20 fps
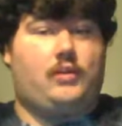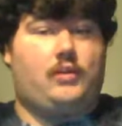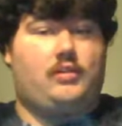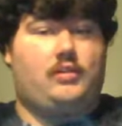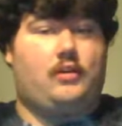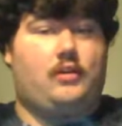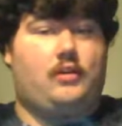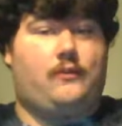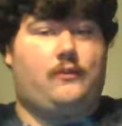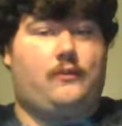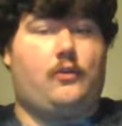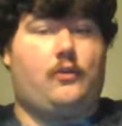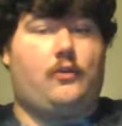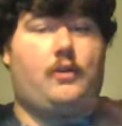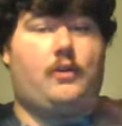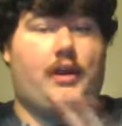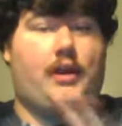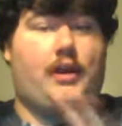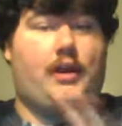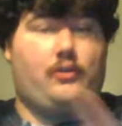to look for
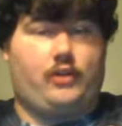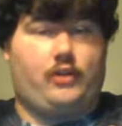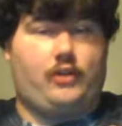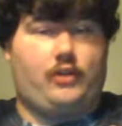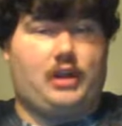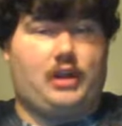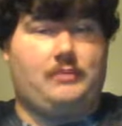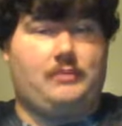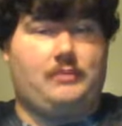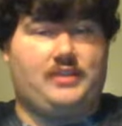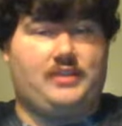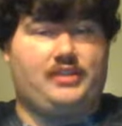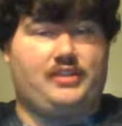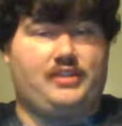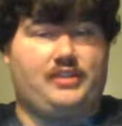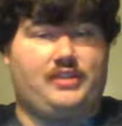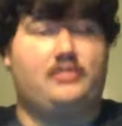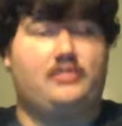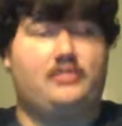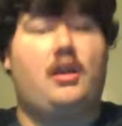and who your
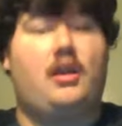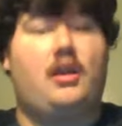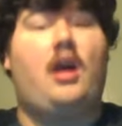competition is.